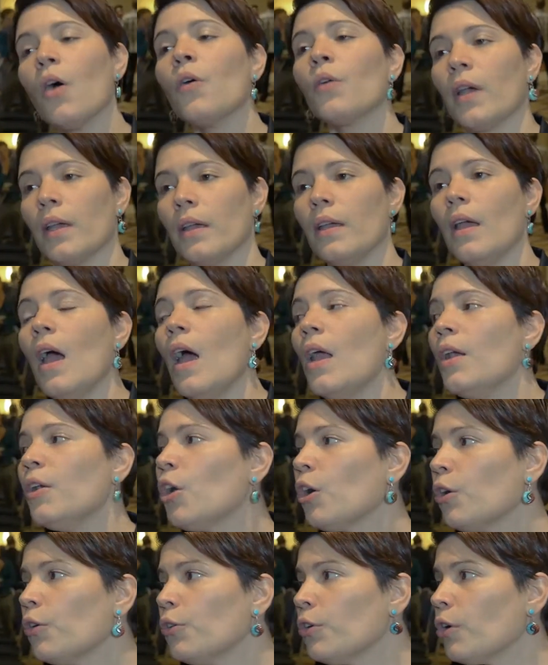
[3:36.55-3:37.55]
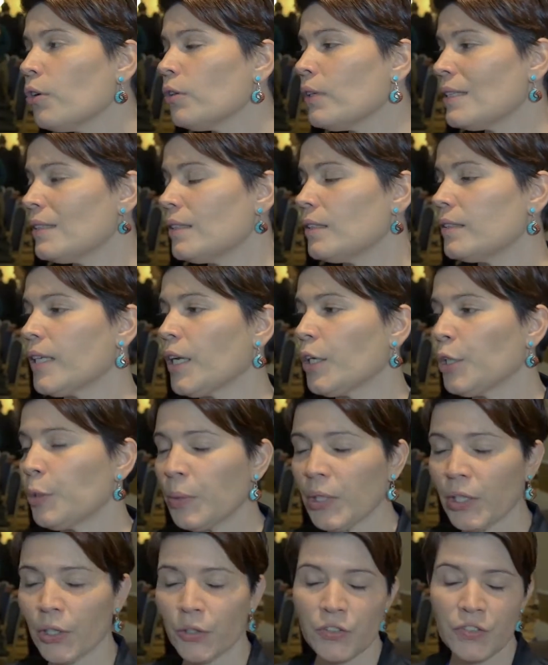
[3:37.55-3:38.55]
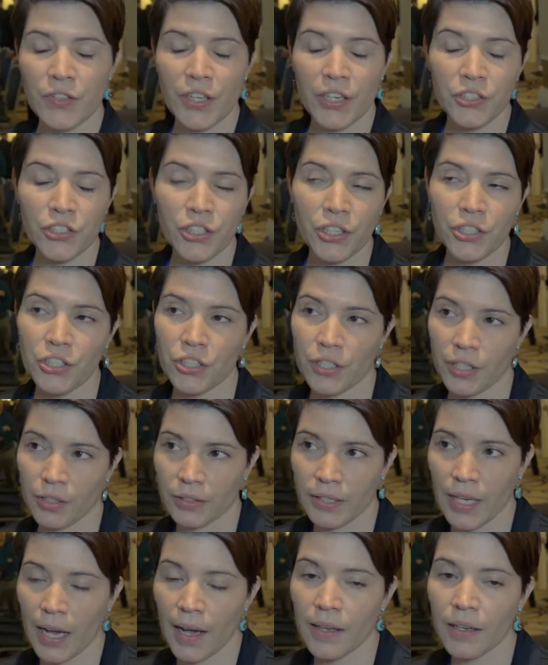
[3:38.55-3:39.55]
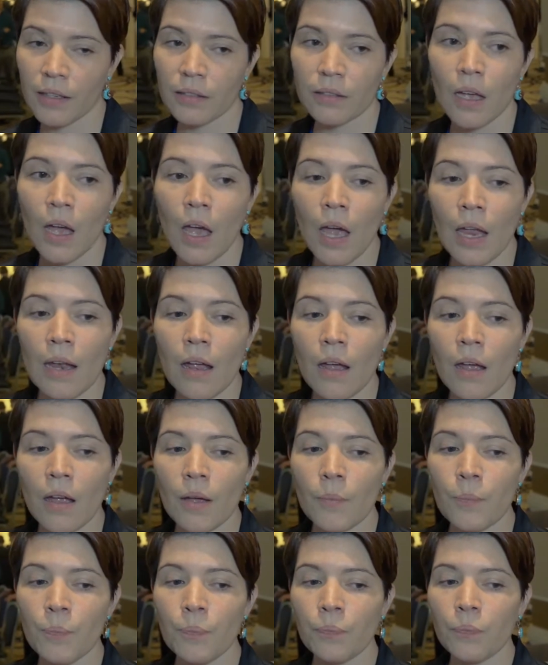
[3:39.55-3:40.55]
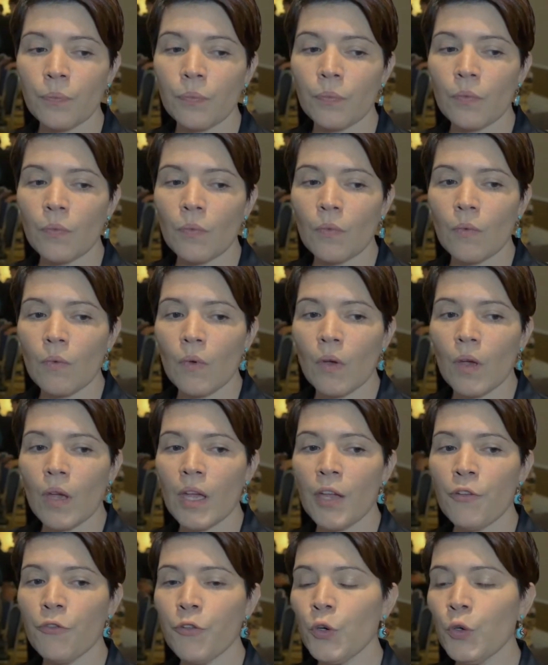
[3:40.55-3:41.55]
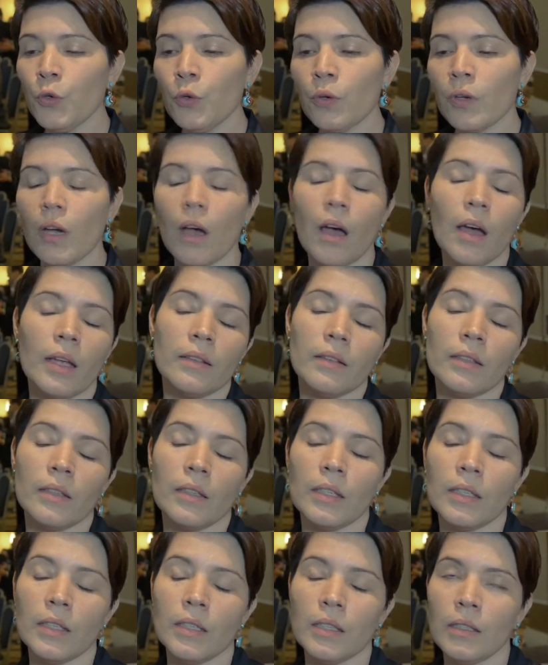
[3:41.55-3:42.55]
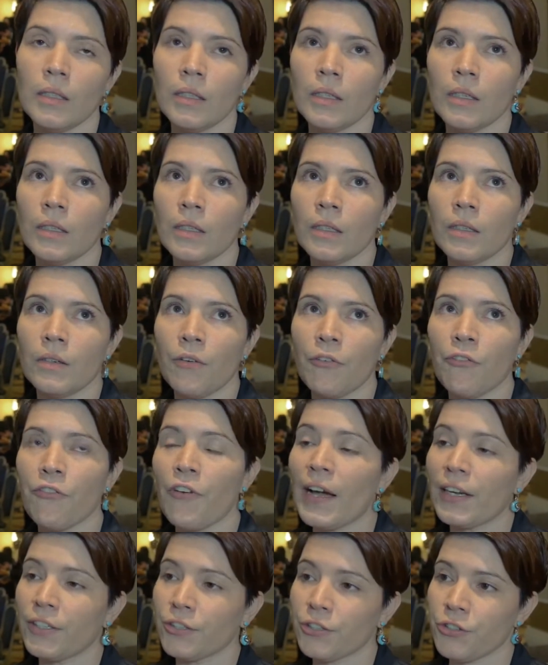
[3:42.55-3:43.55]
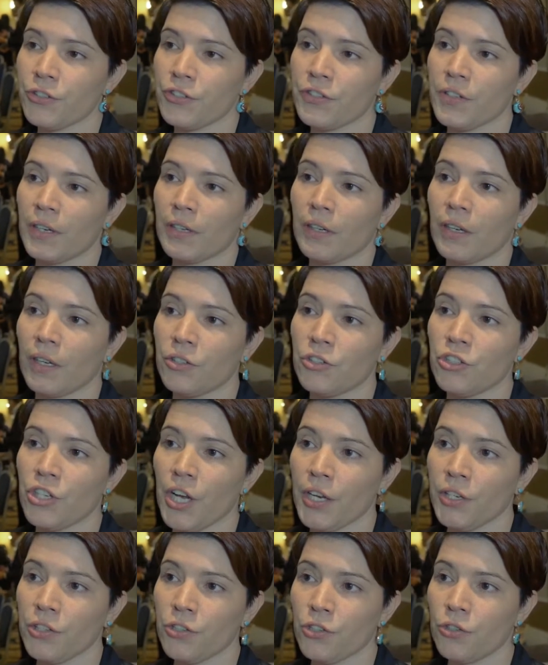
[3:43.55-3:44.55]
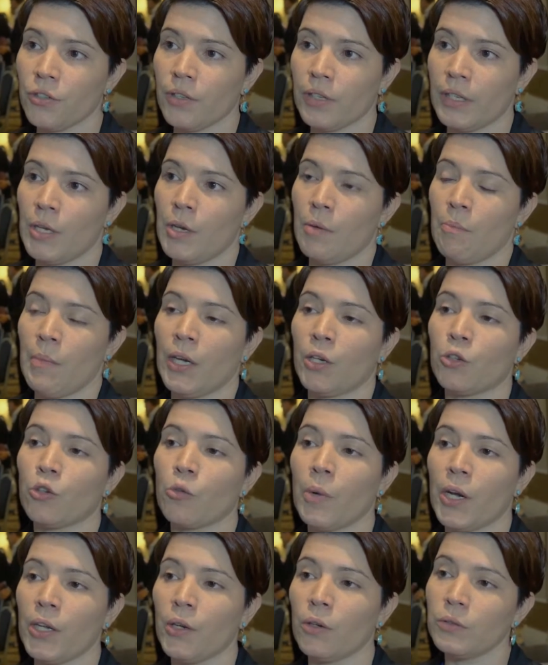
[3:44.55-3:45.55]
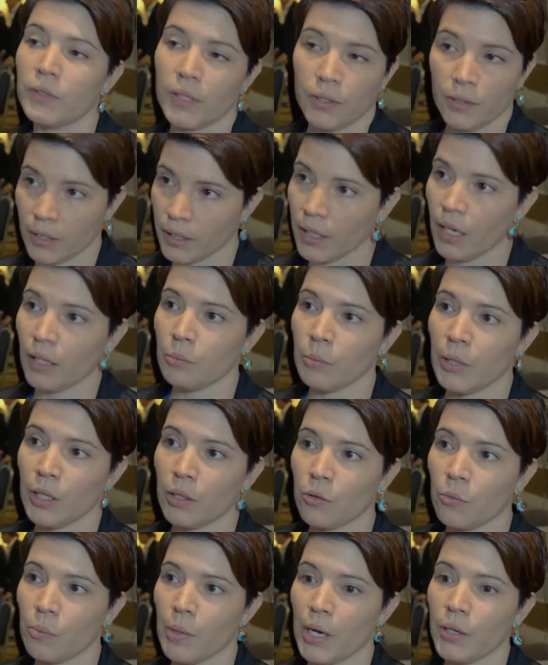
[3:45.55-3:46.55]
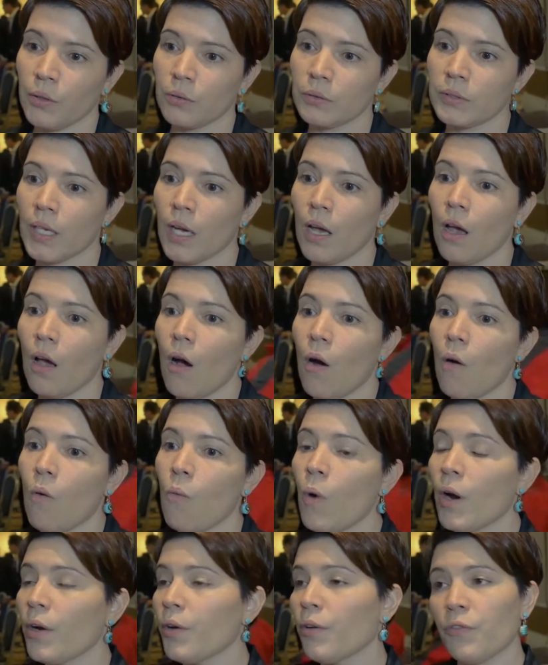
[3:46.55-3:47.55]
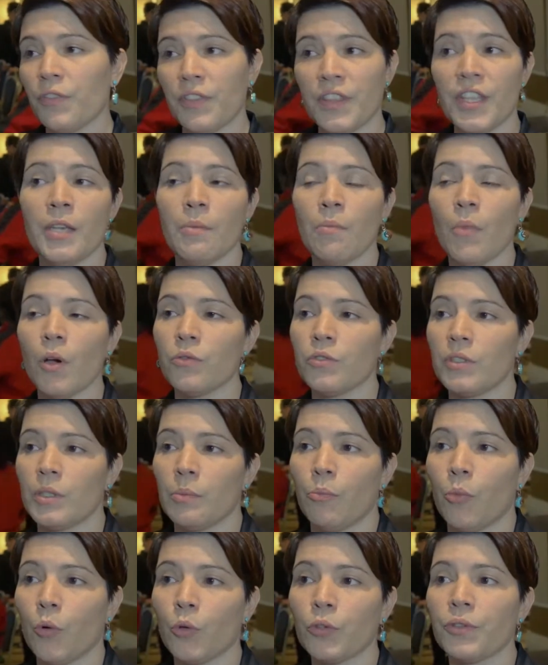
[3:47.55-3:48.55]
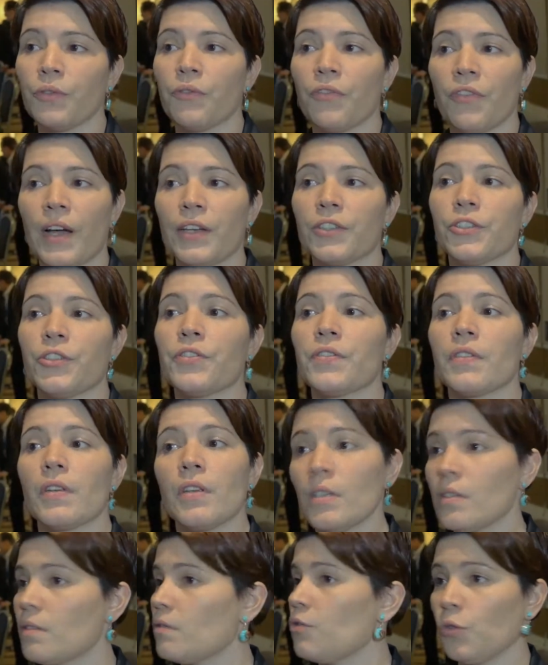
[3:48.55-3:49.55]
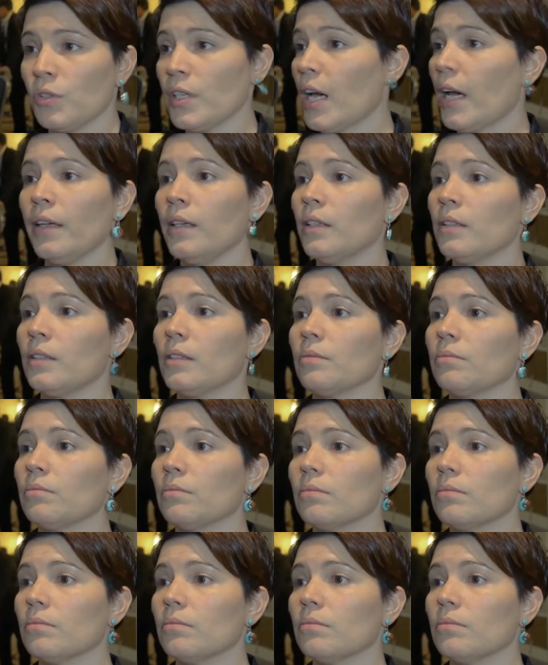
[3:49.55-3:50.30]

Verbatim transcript: Okay, no, not necessarily because they change their diet. Um, if you look at the factors that can change the microbiota, the gut microbiota, one of the most important factors is your diet,